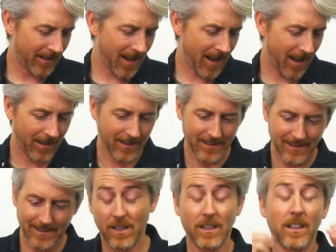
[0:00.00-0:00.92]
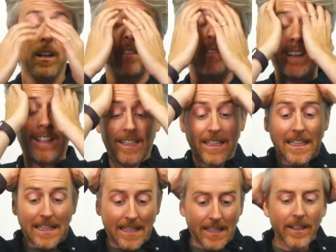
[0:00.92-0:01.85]
Yeah. Oh my
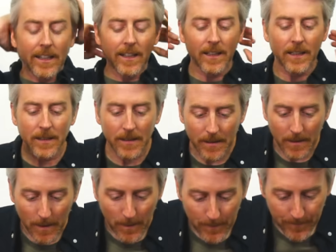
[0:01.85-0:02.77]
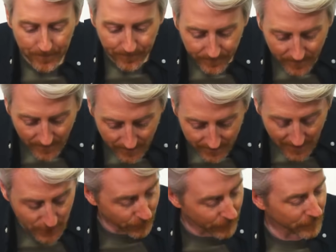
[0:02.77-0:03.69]
God.
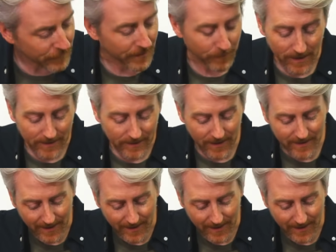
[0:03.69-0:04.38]
That's 50. We're not done